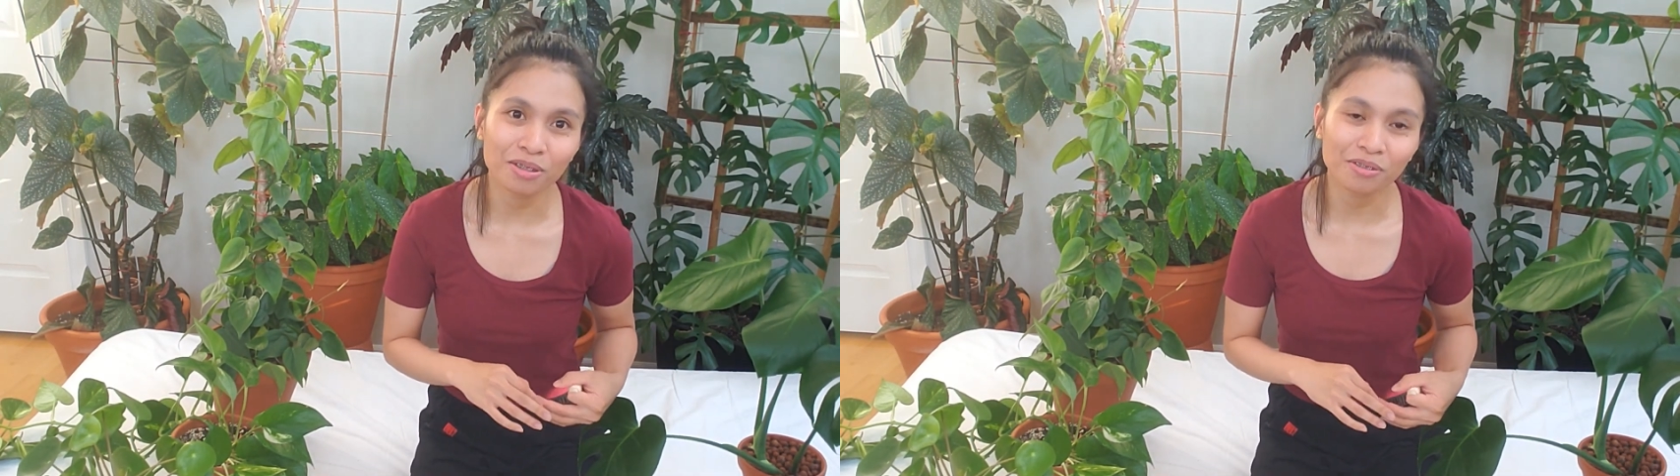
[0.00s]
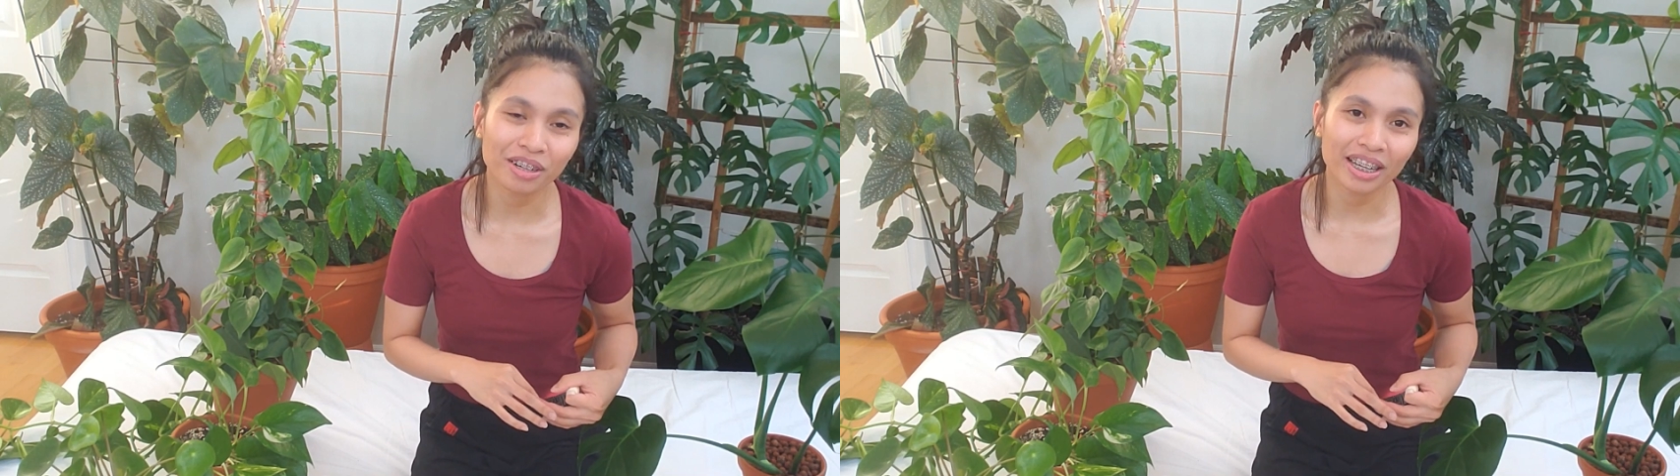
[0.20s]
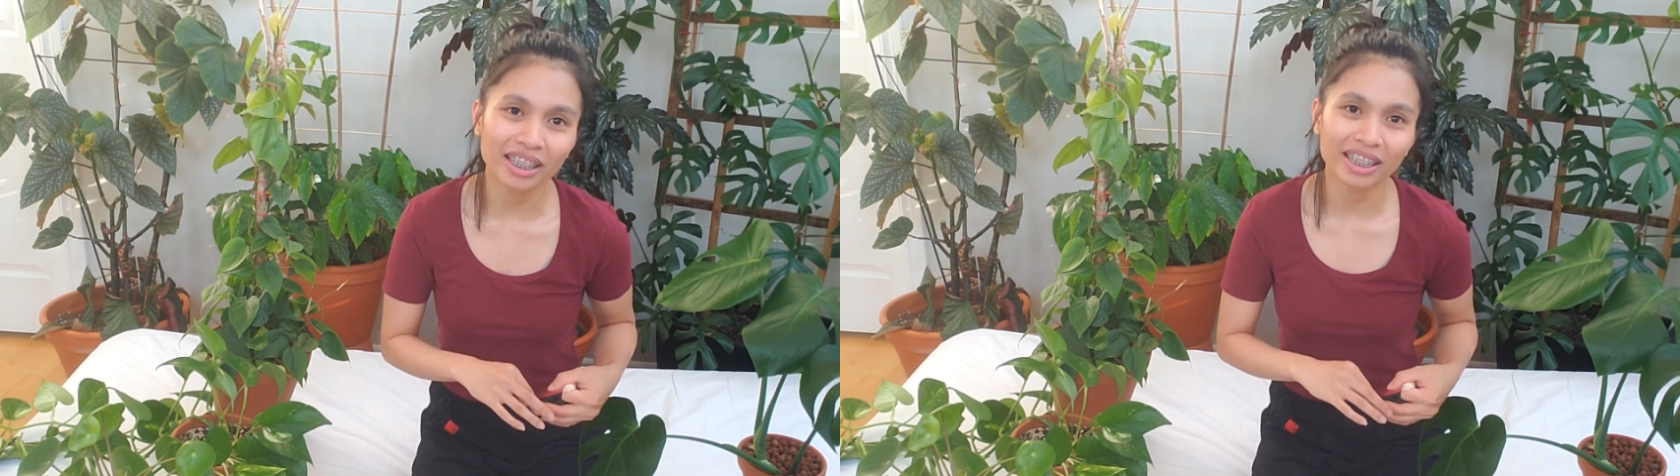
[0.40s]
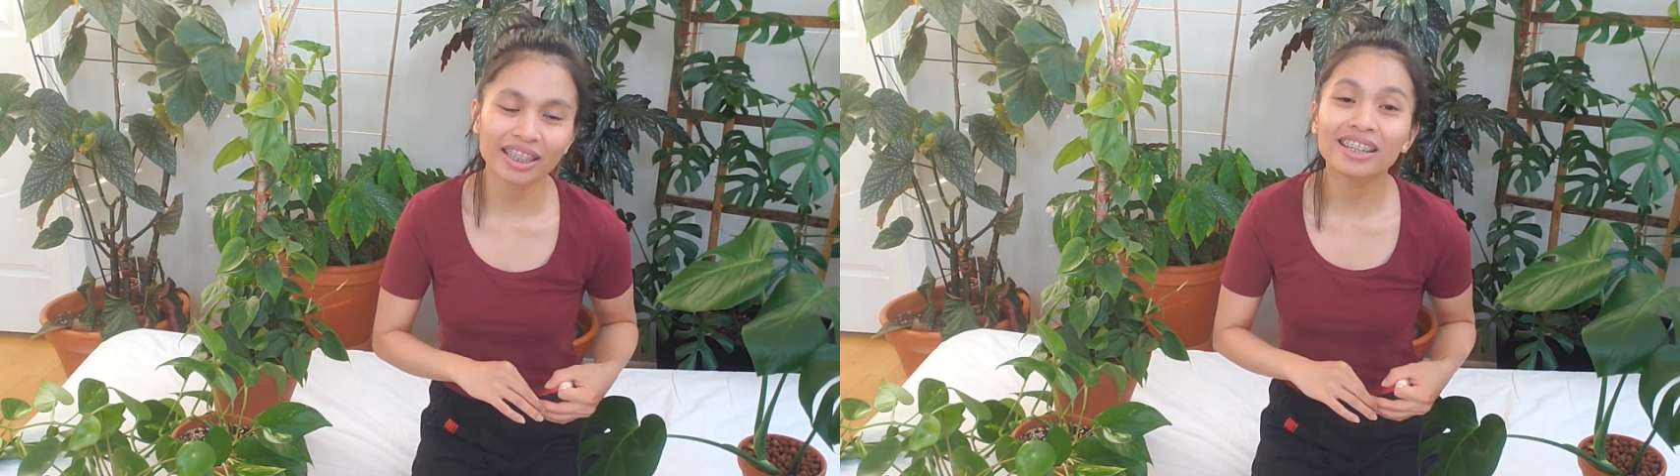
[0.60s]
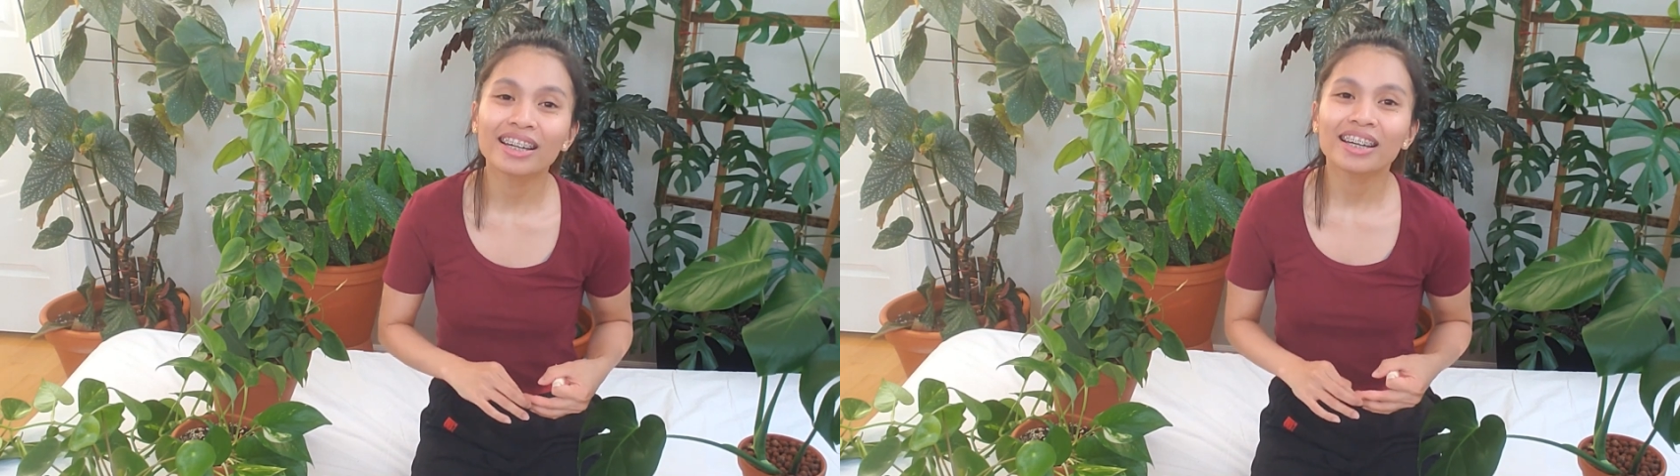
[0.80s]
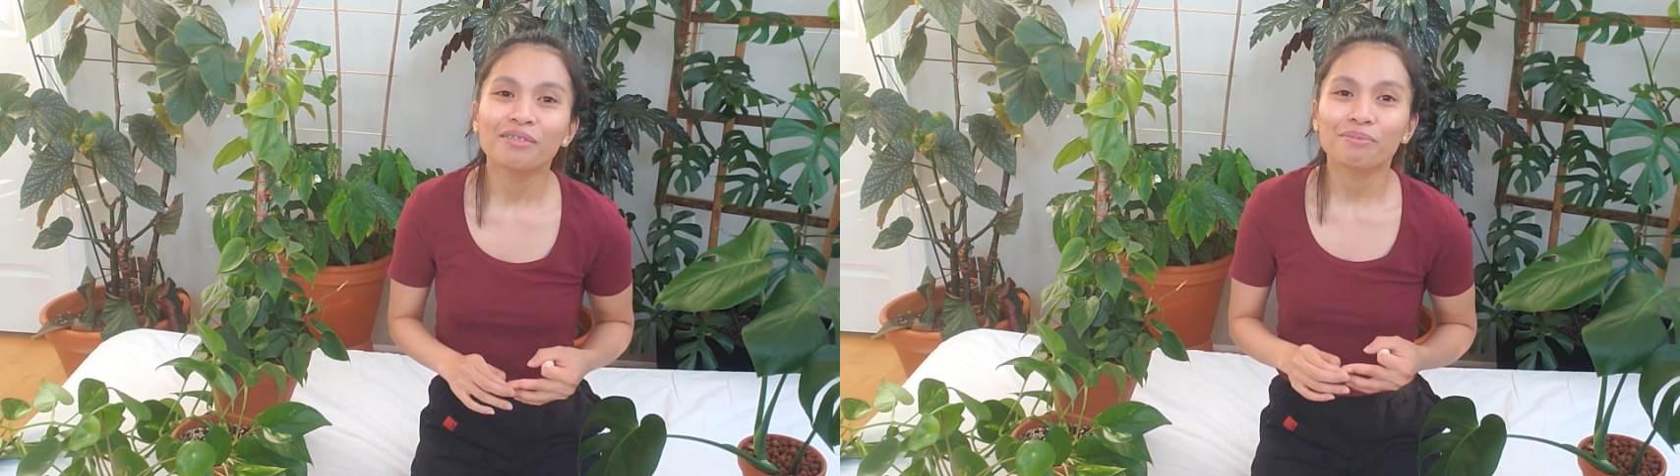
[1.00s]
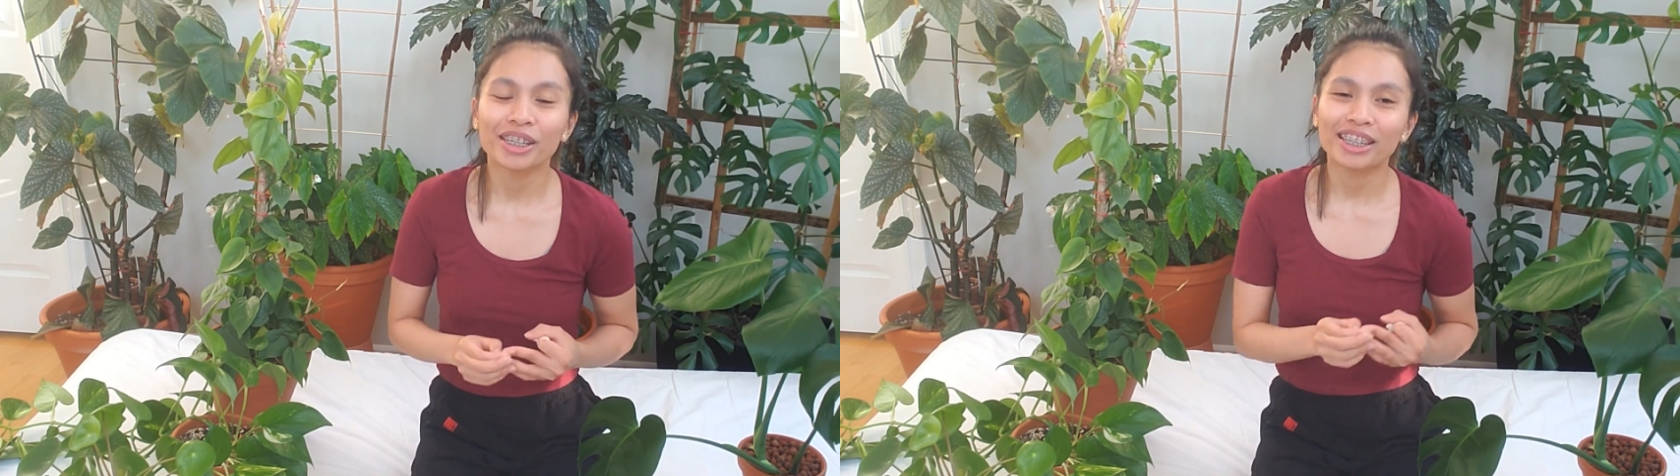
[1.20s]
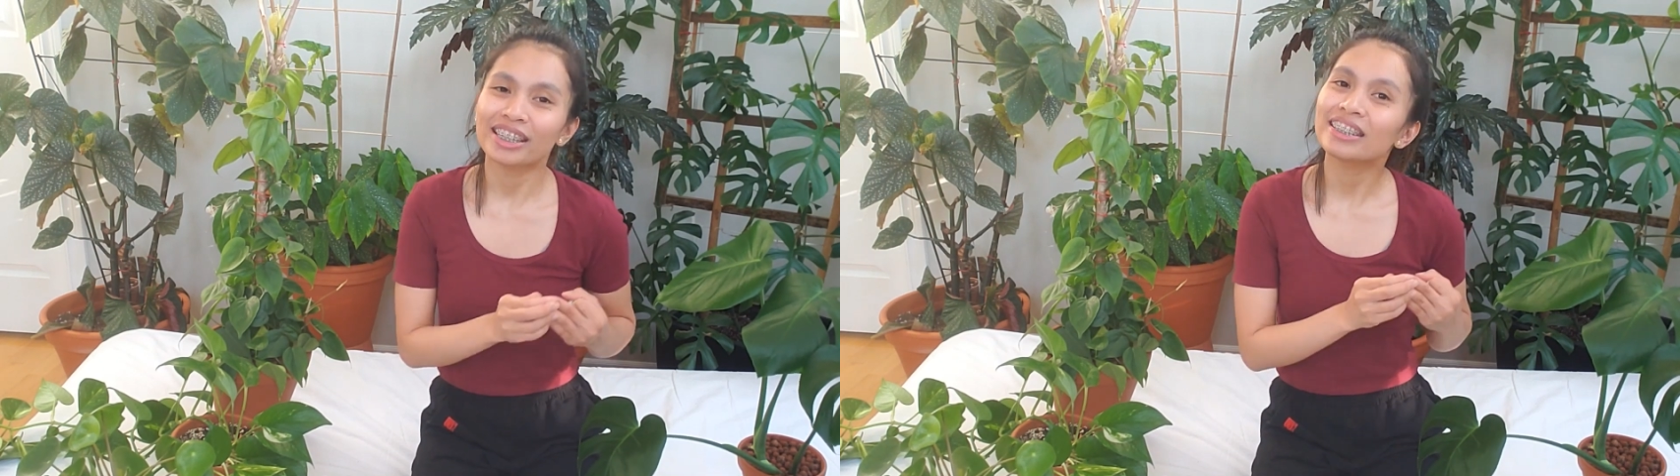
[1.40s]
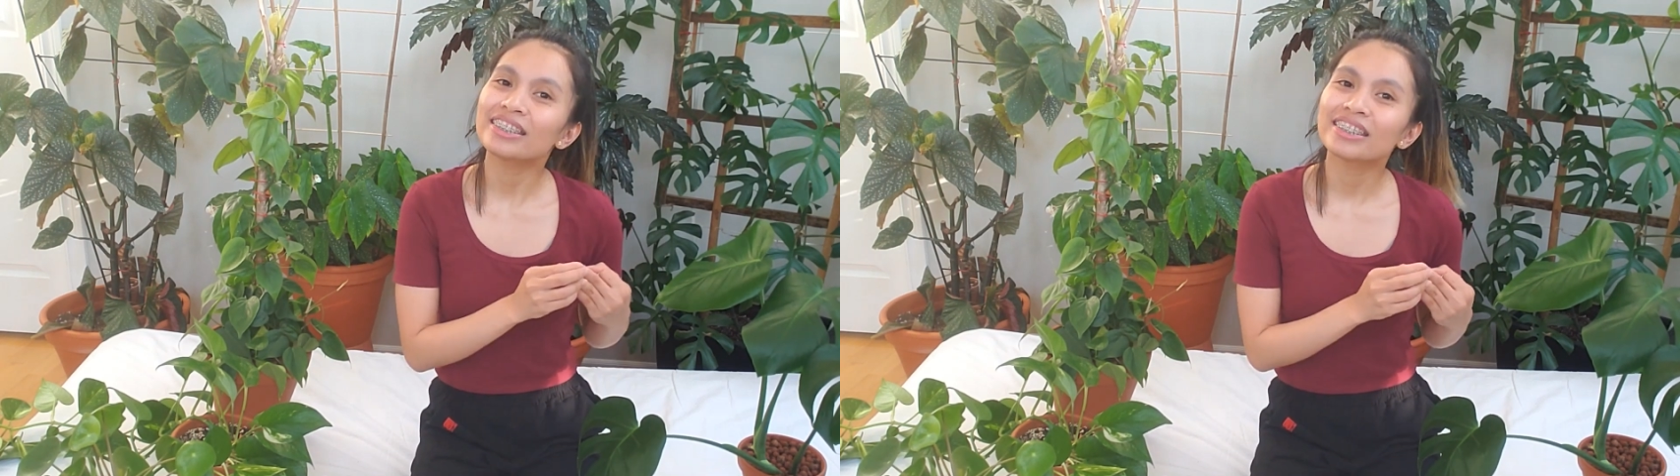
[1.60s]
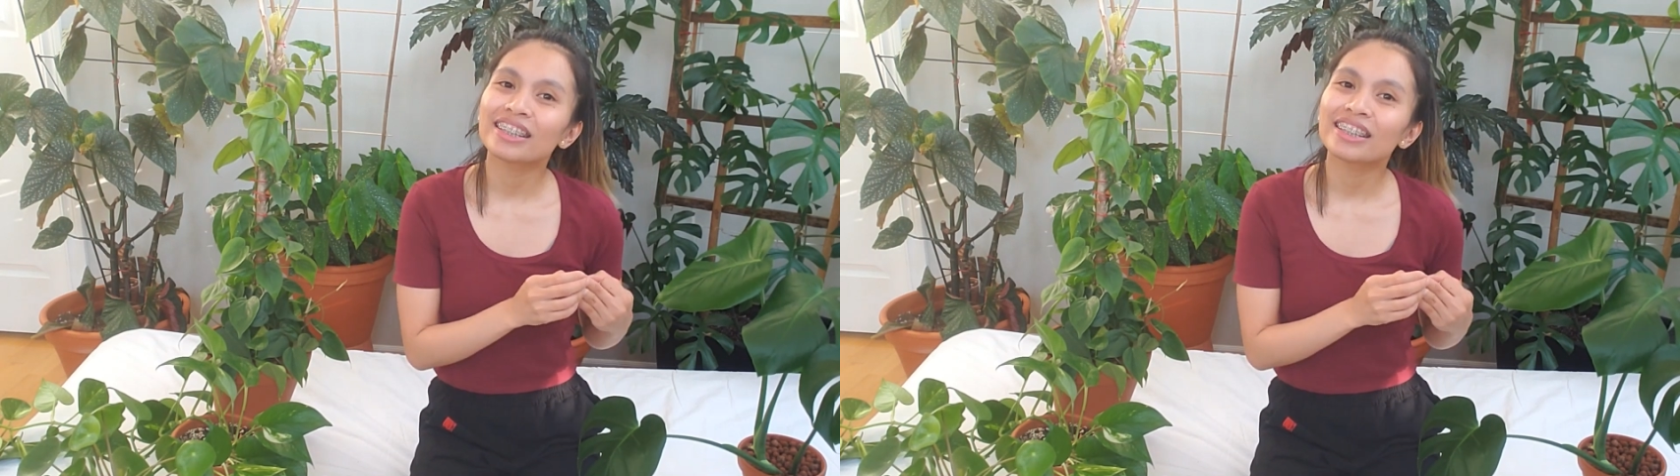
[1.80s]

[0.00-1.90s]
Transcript: already because